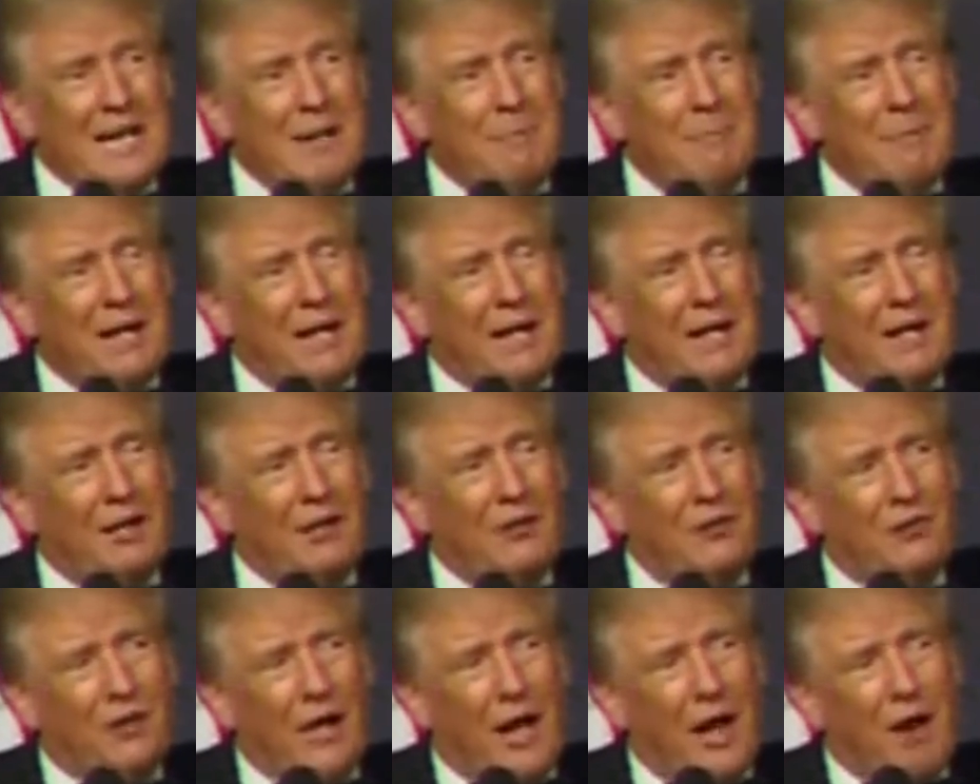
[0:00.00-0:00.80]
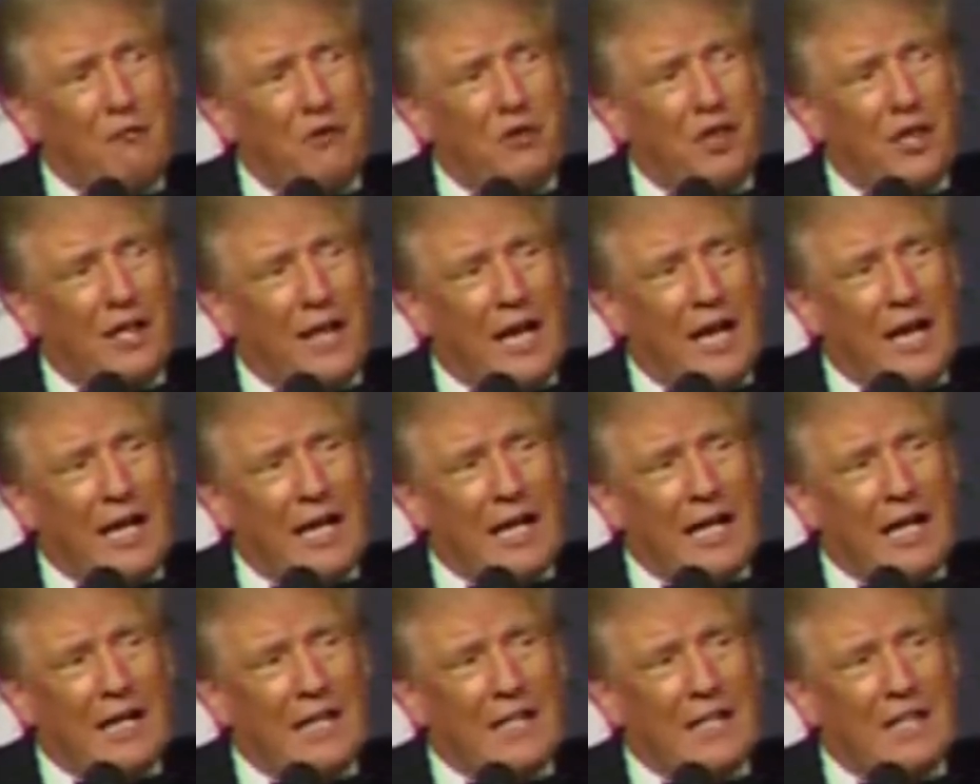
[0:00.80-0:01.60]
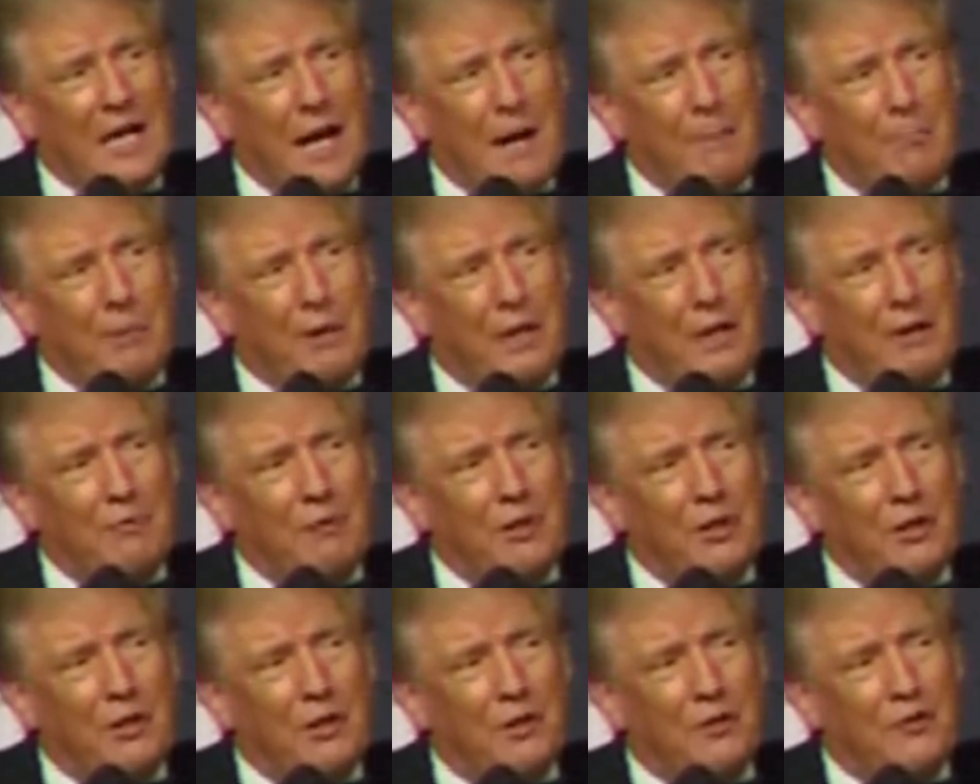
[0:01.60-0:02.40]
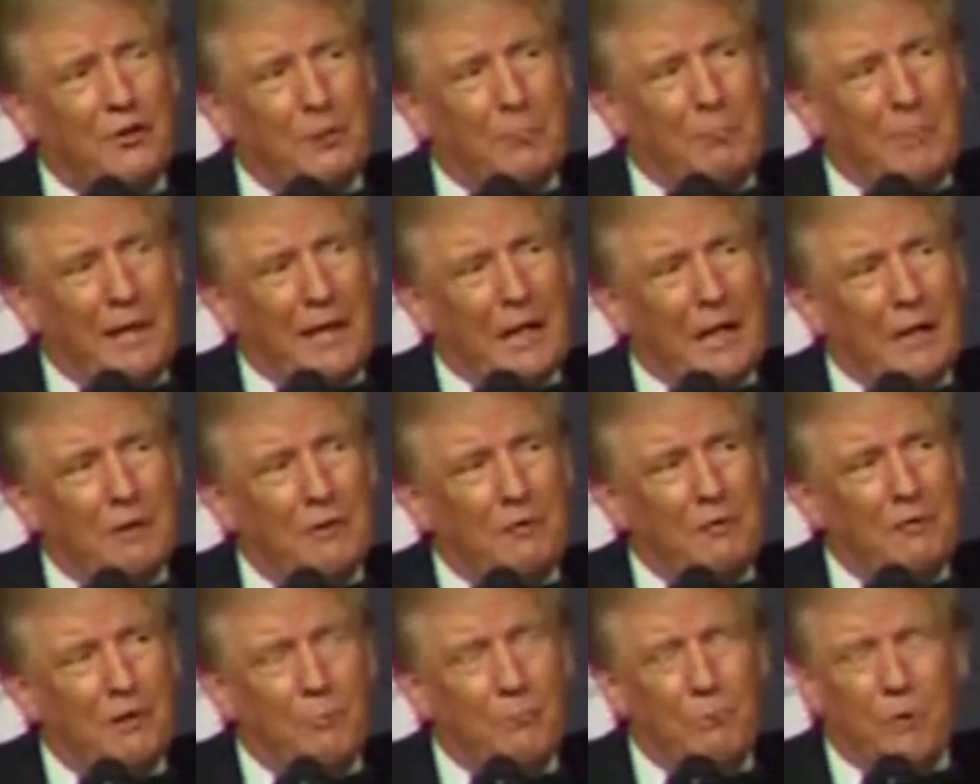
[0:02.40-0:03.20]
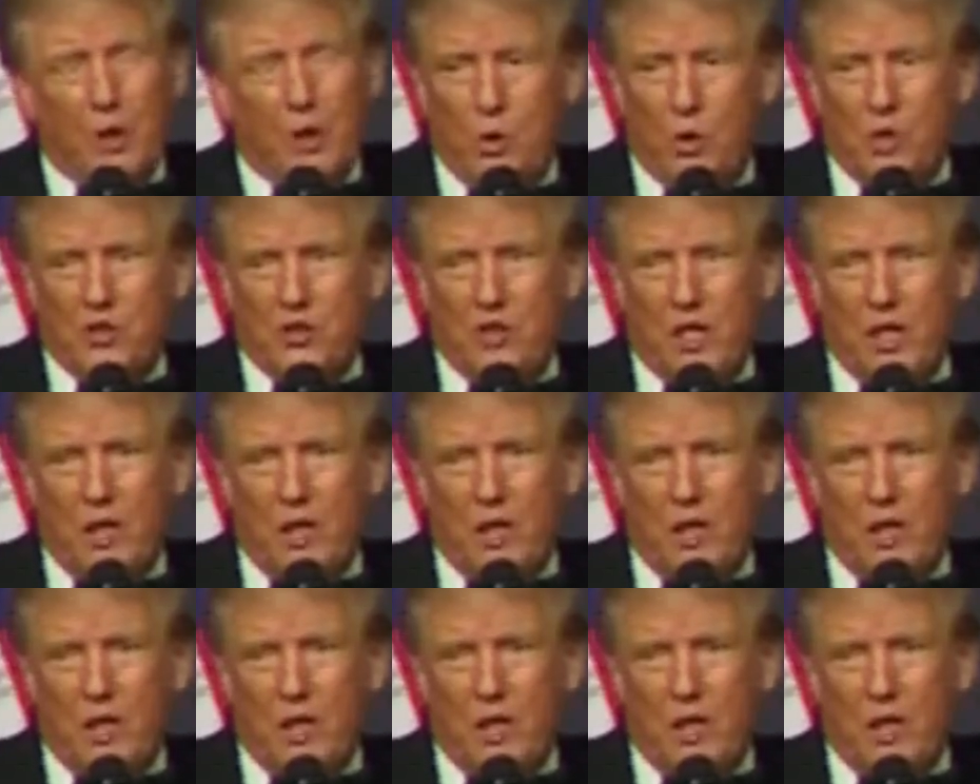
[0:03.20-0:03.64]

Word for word: emails after getting a top level subpoena from the U.S.